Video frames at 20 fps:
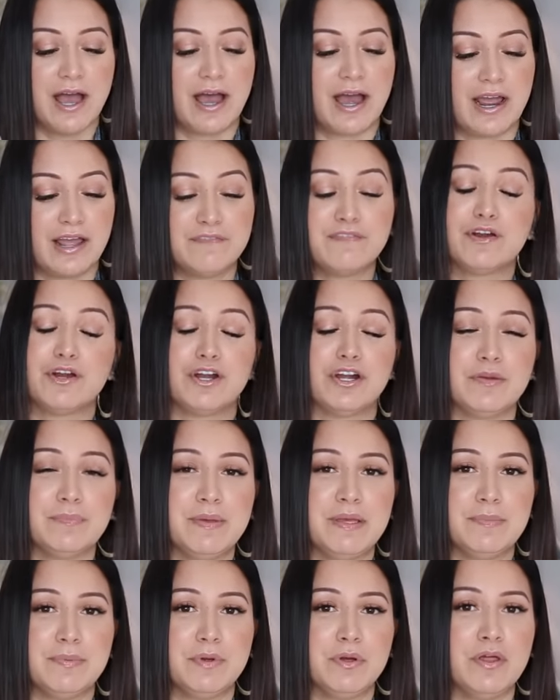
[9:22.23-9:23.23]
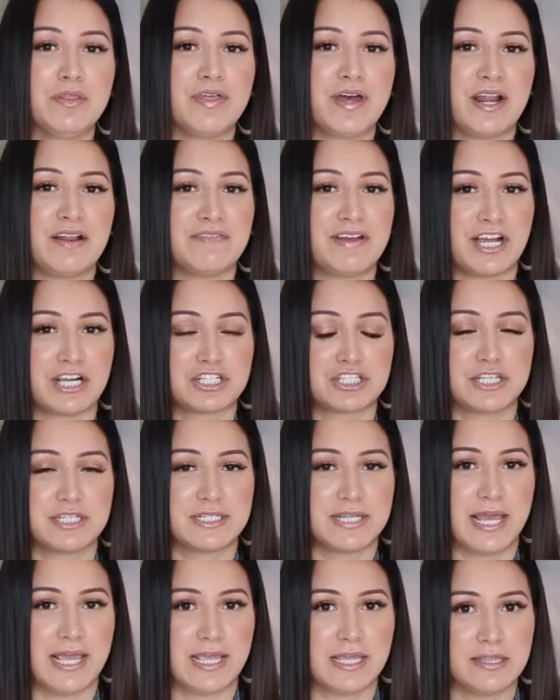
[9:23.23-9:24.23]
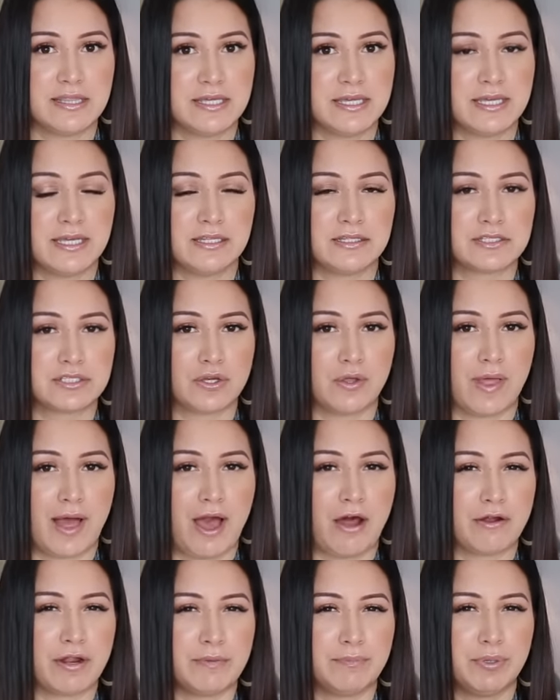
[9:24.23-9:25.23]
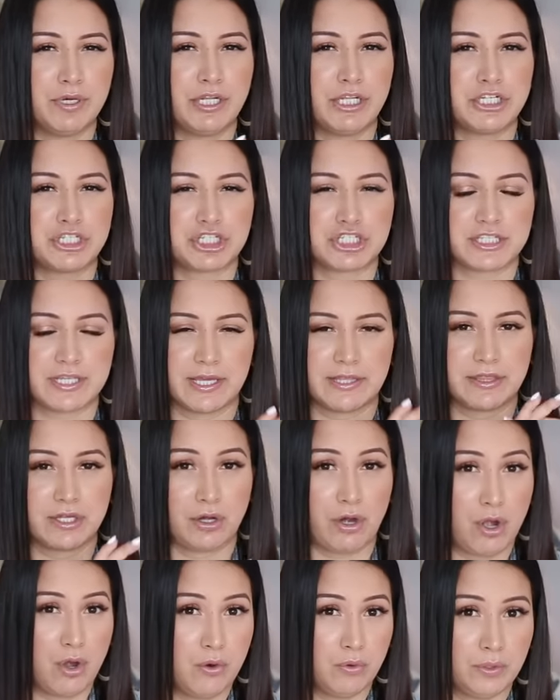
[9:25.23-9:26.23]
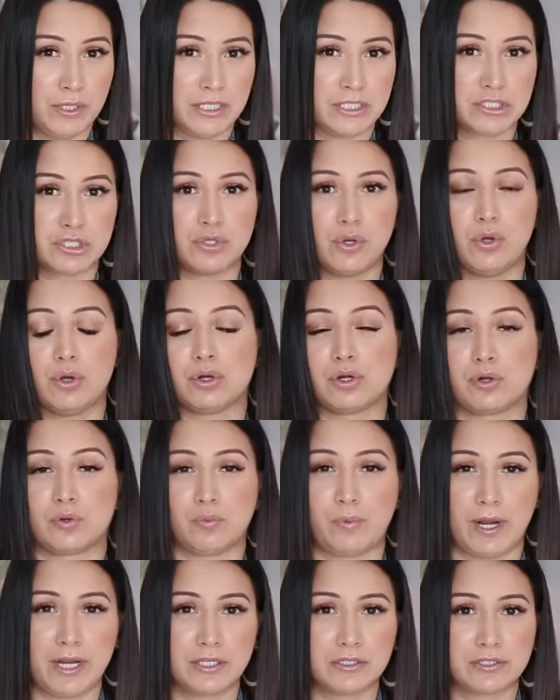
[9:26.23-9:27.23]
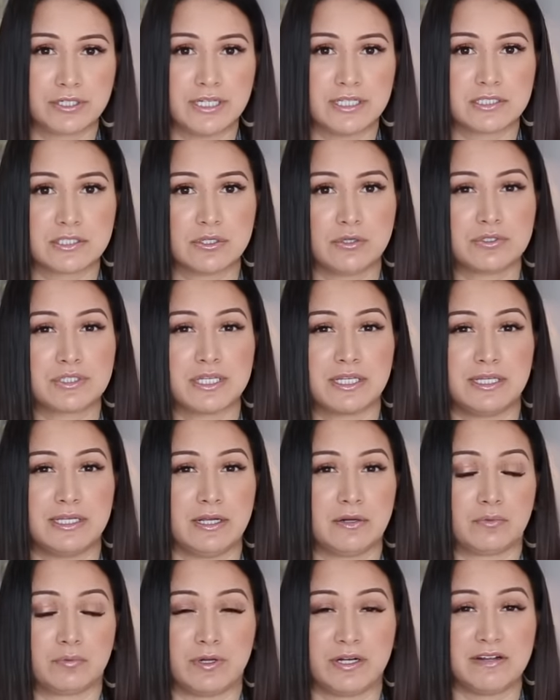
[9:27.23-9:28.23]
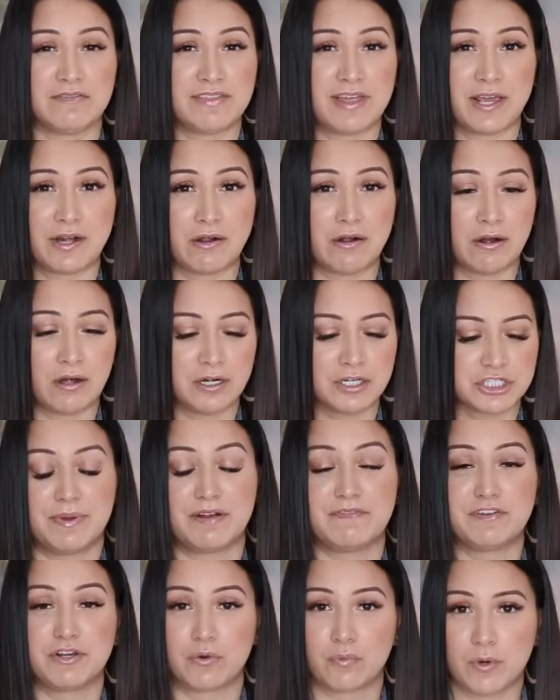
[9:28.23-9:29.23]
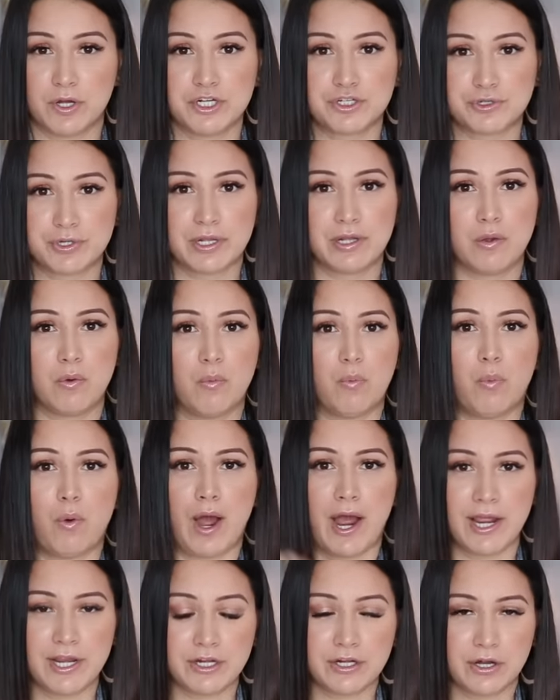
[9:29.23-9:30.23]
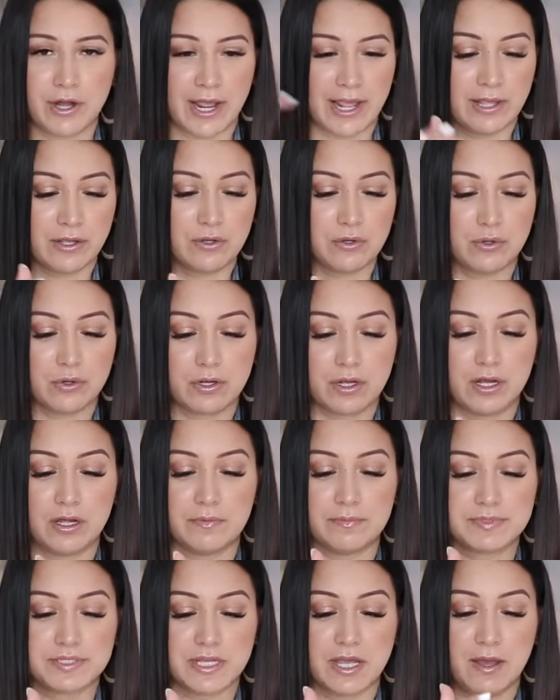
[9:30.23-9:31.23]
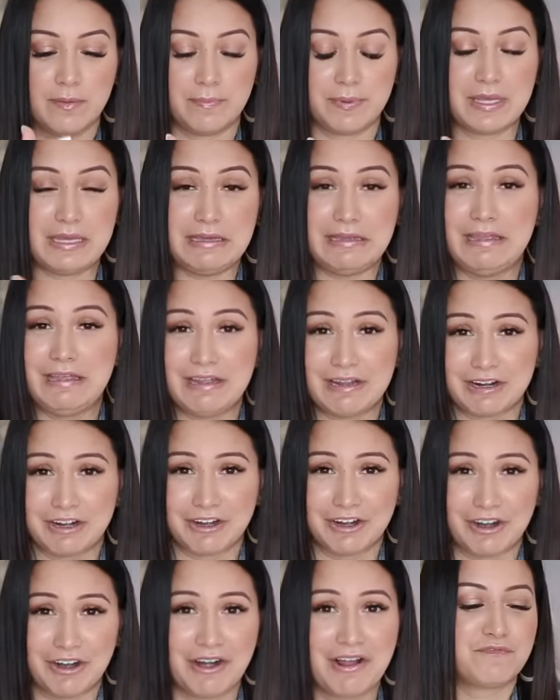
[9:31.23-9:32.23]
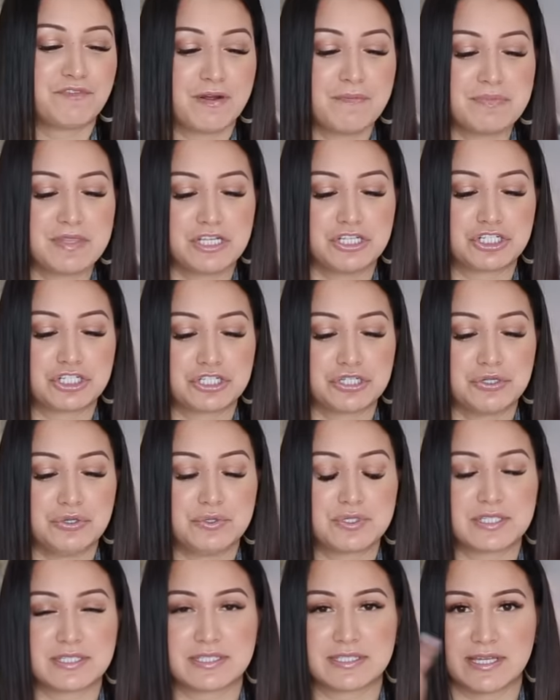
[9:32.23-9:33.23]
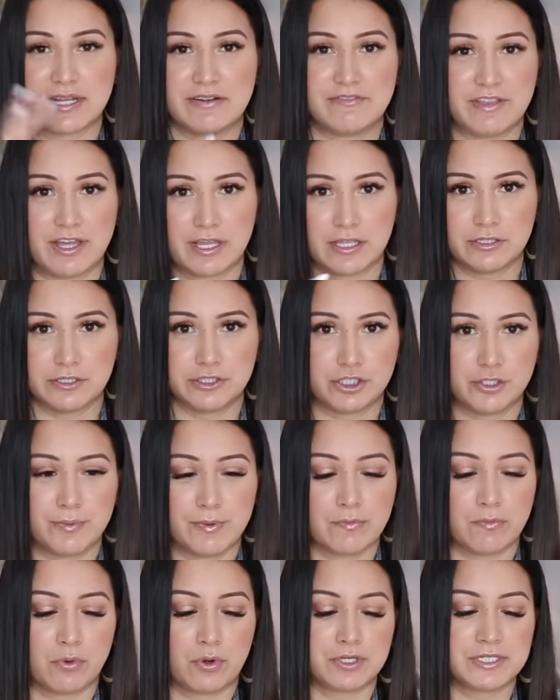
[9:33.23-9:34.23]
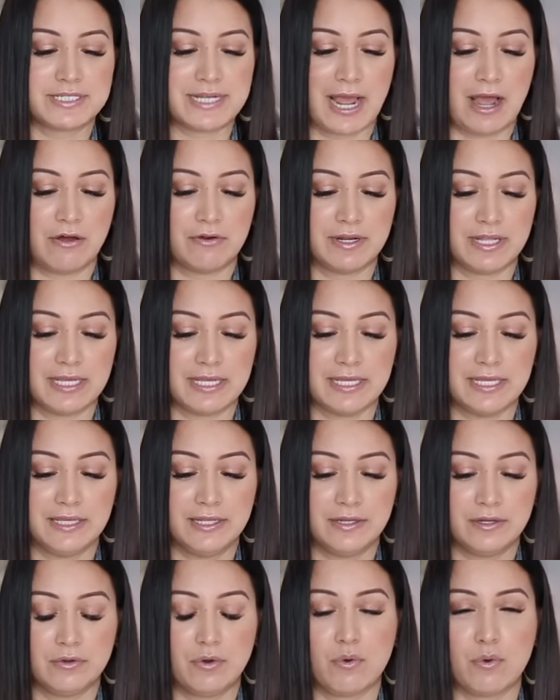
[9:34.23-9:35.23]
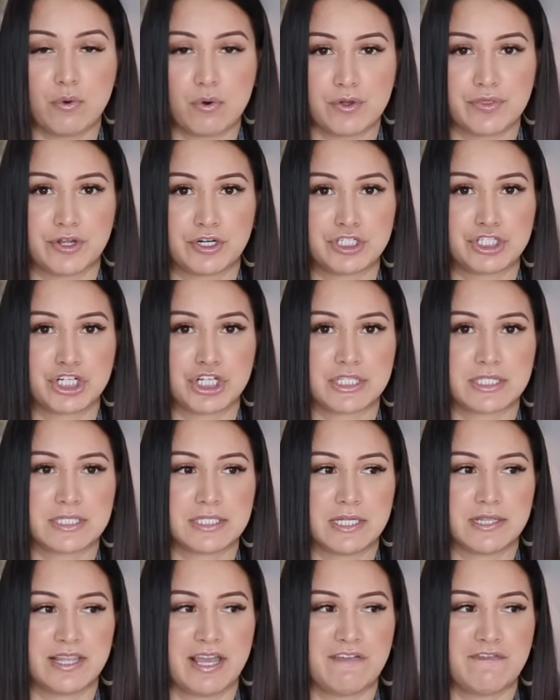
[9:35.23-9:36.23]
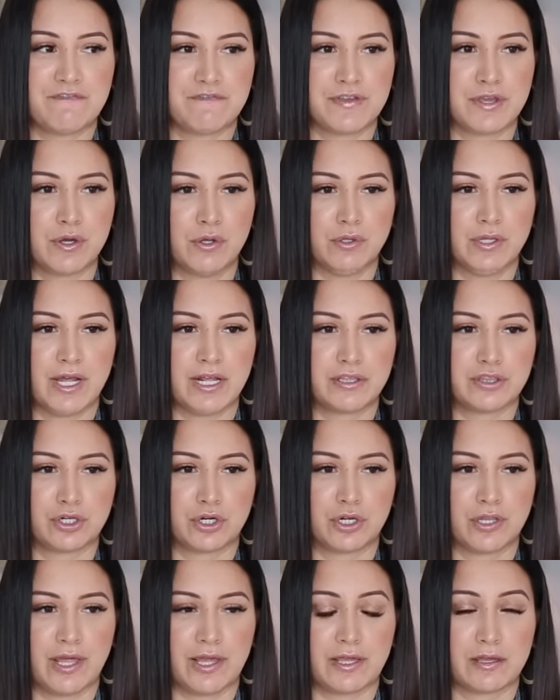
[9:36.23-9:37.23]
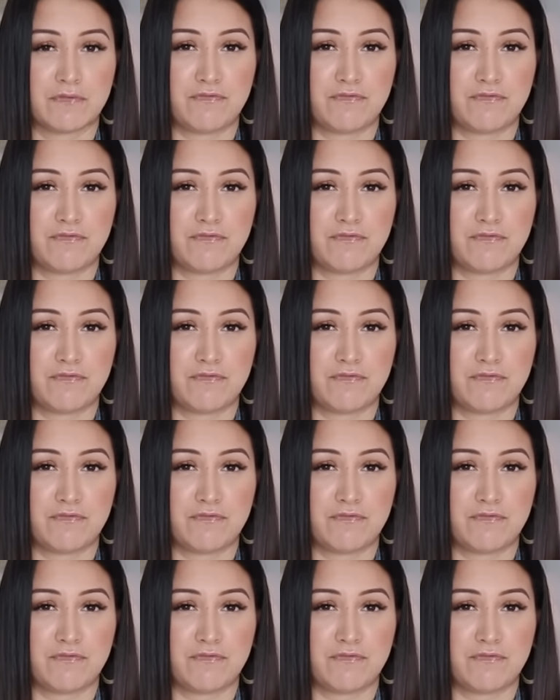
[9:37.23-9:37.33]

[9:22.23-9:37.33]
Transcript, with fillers: I have heard people that have actually taken the insole out and putting just like their own insole or a regular insole to get rid of that art. But if you're wondering why your ankle comes up here from these shoes instead of like a little bit more down in, or they're just, they feel like they're like